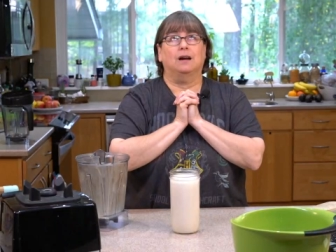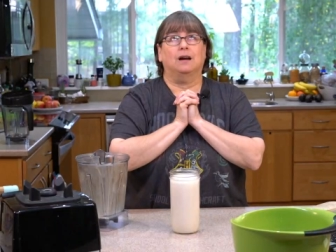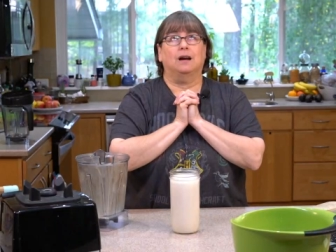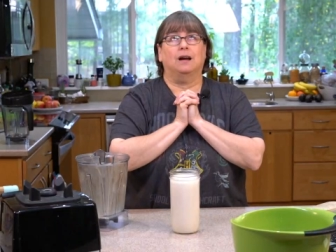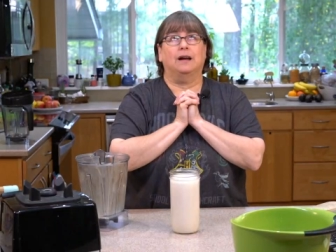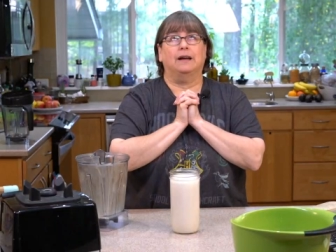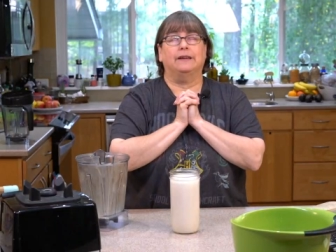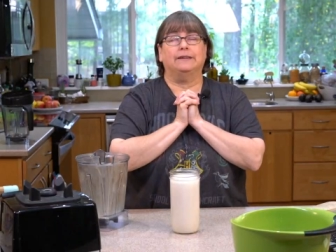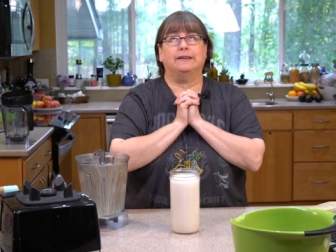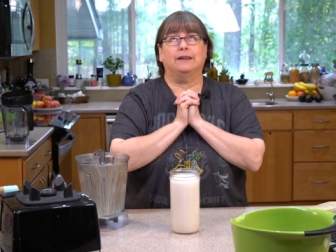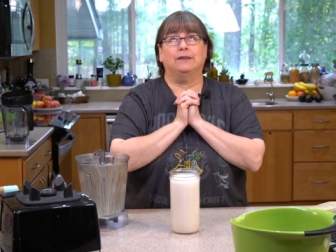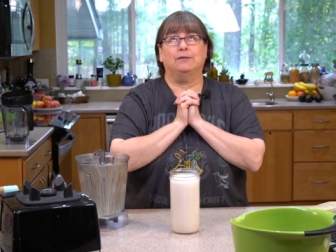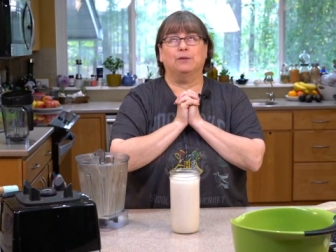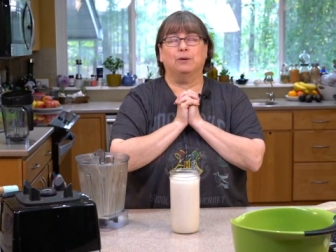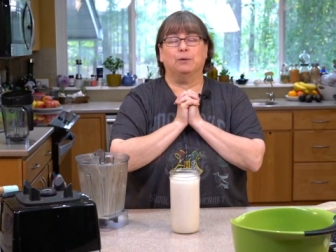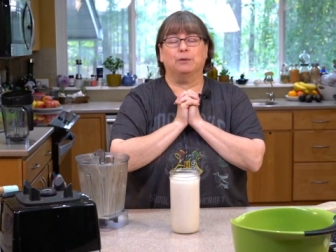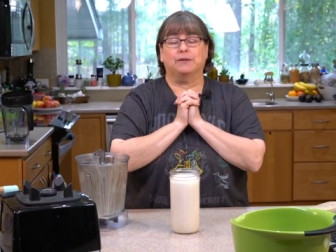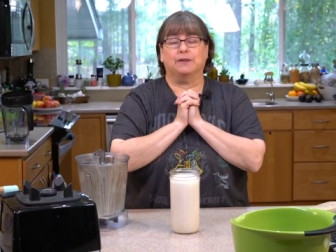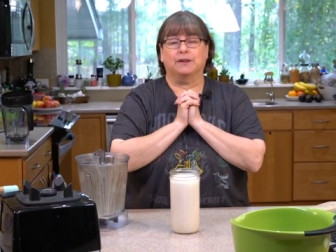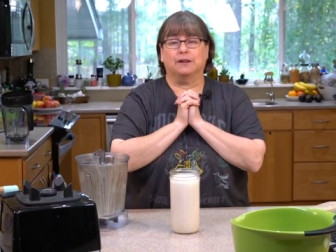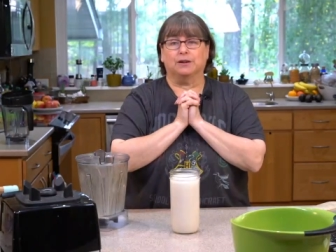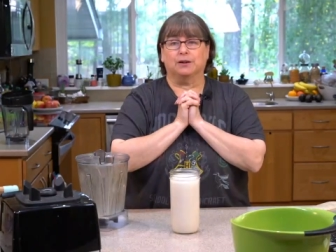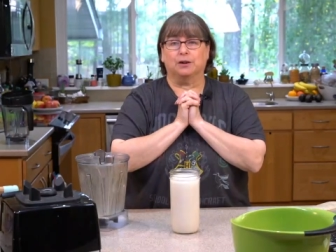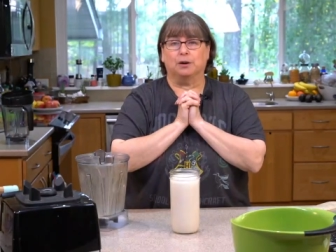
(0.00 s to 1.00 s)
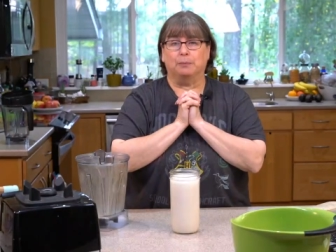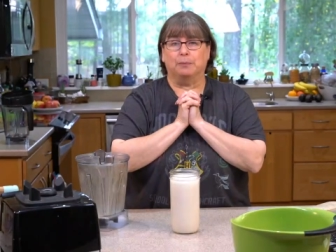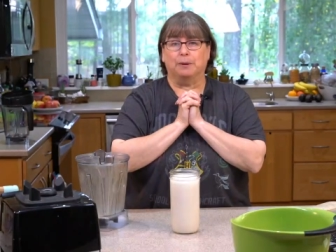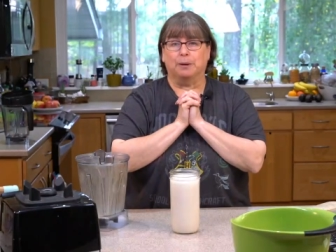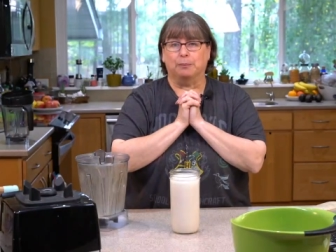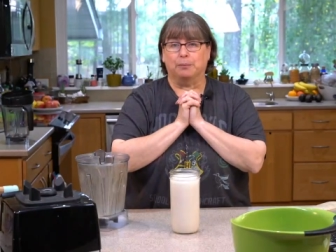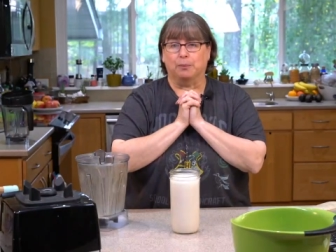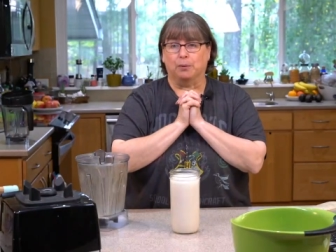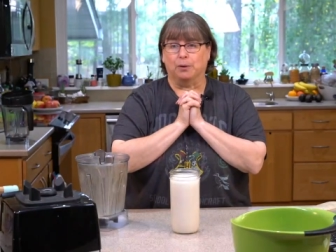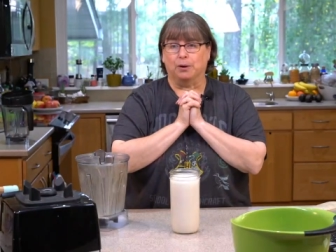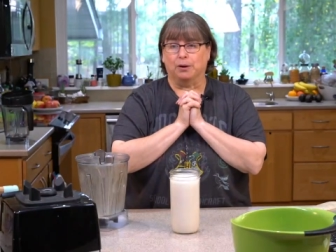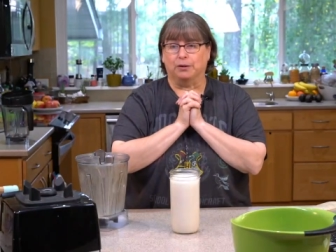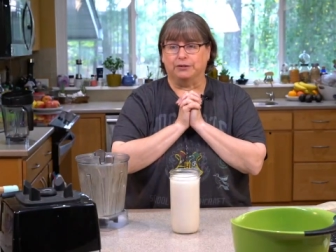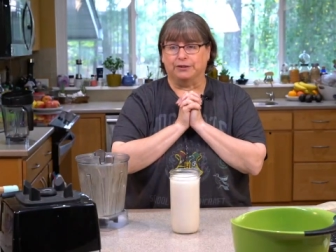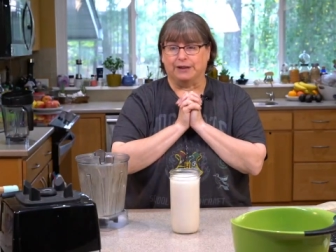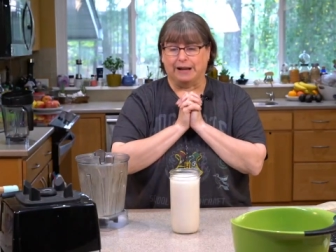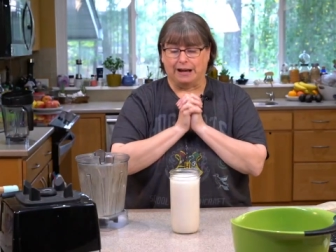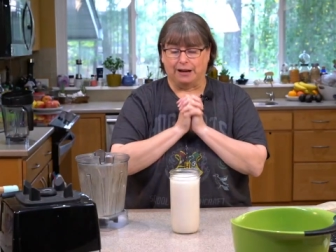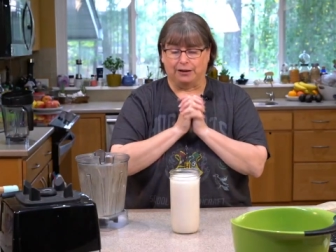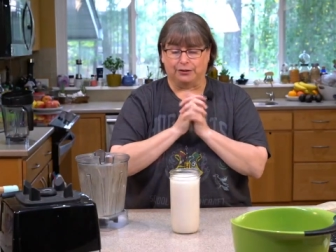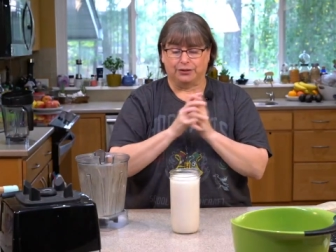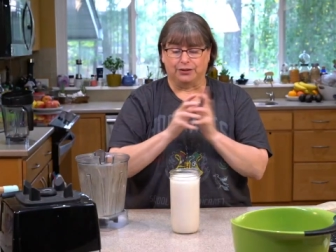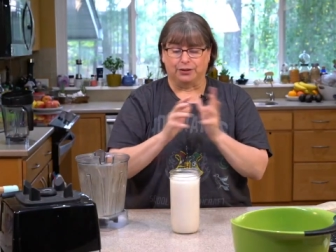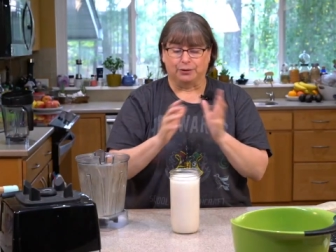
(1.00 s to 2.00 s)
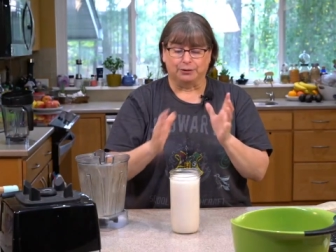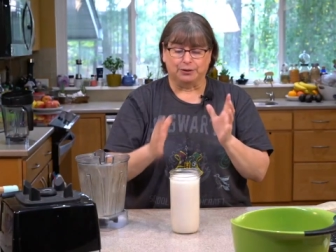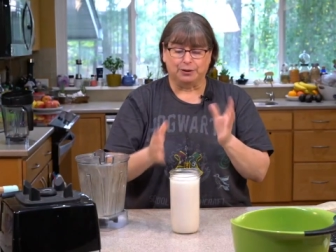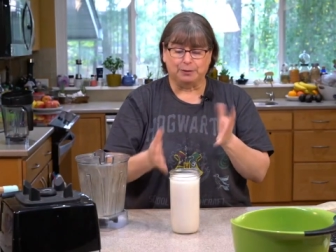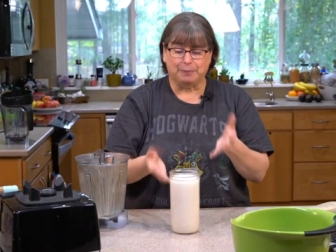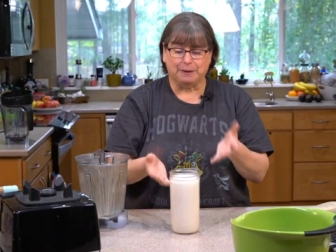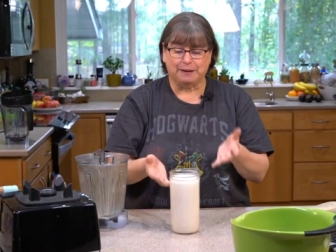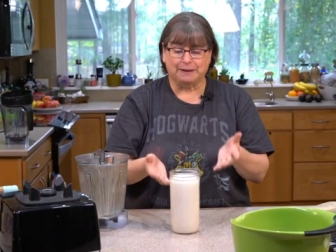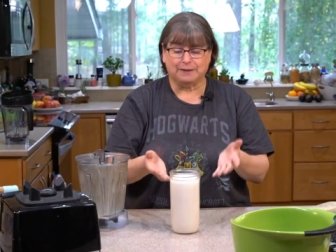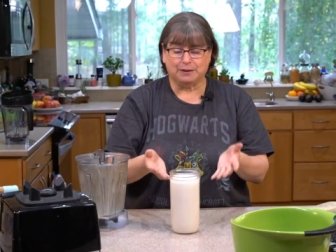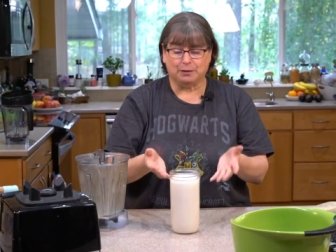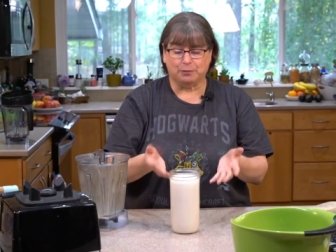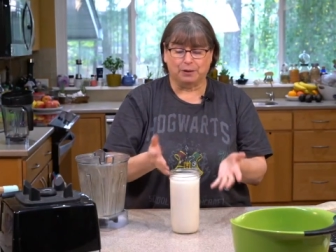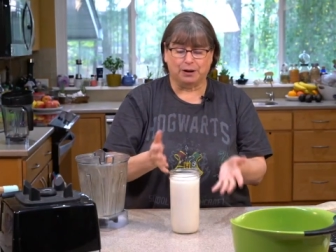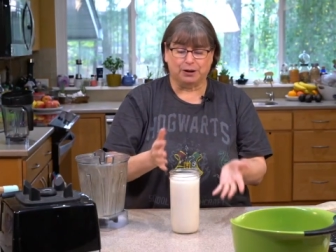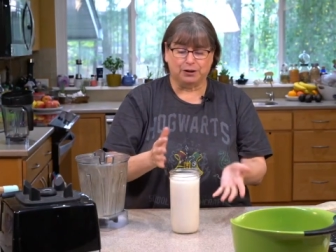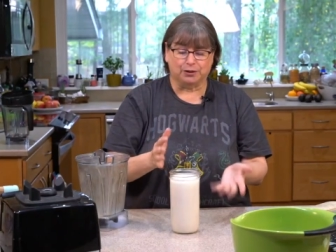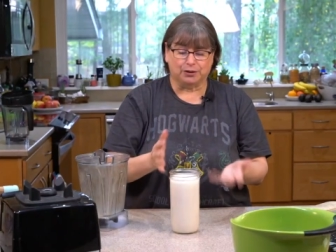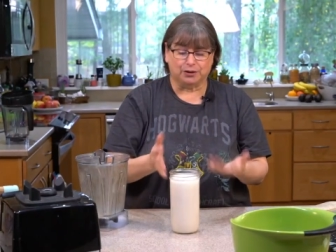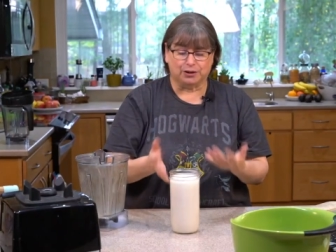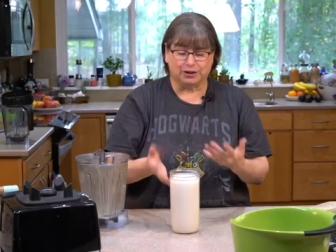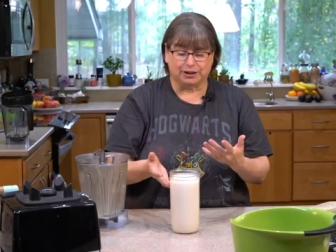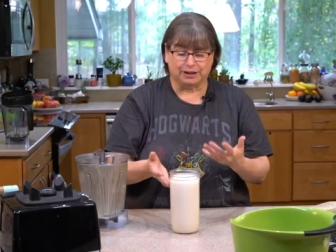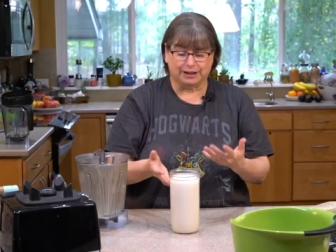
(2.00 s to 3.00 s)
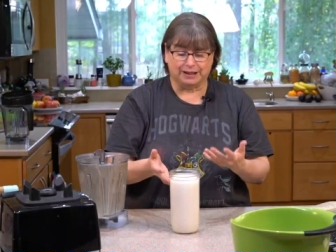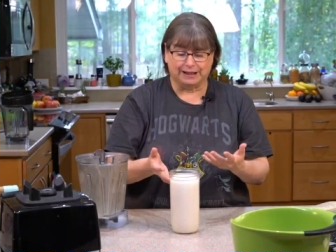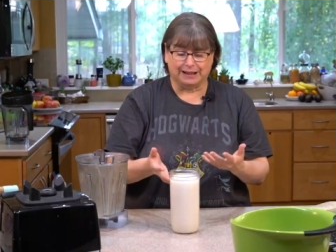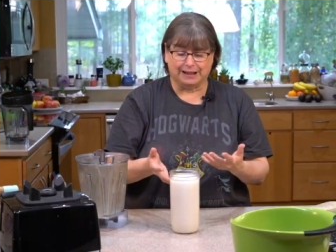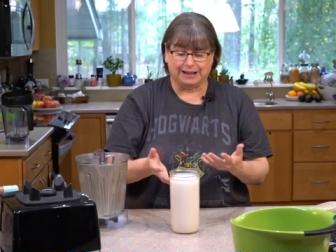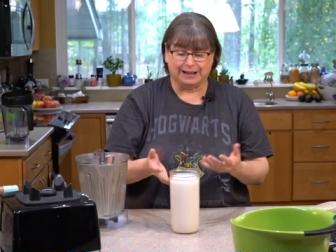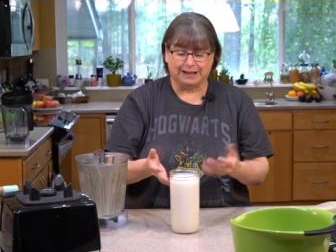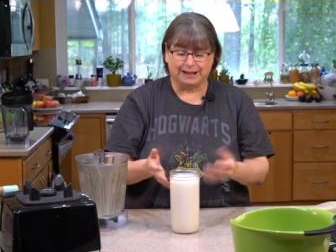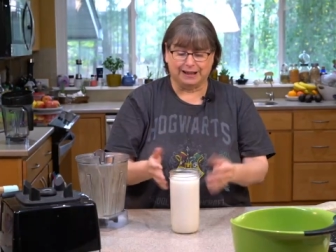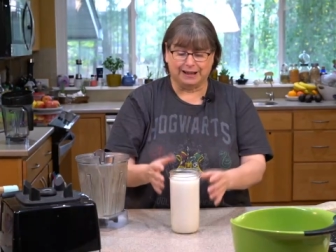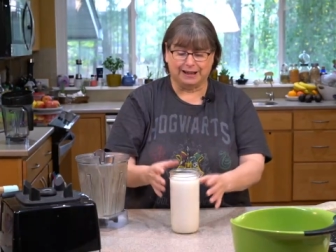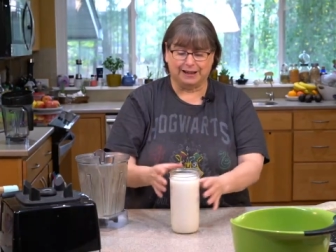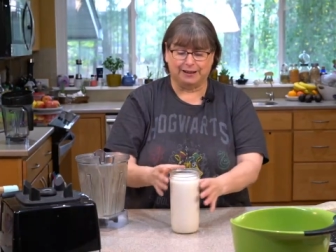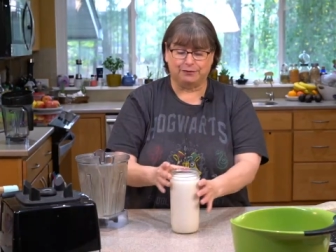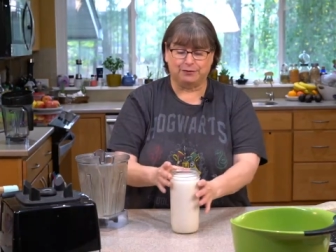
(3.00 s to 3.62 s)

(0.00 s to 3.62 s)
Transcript: as if it was a little bit boiled down. So it depends on what you're cooking in it.